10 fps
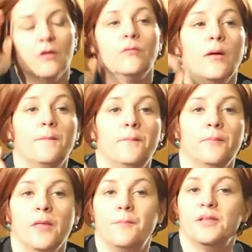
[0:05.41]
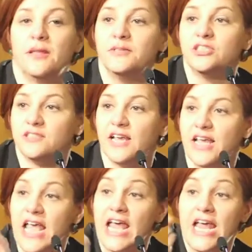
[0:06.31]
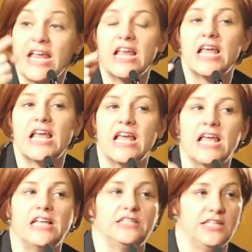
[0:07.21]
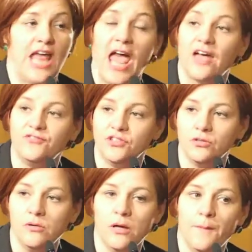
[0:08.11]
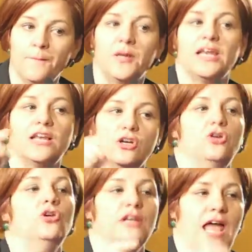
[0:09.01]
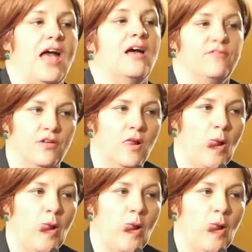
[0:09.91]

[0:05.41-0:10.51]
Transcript: Right. But let me just say, it didn't have to, but it could have.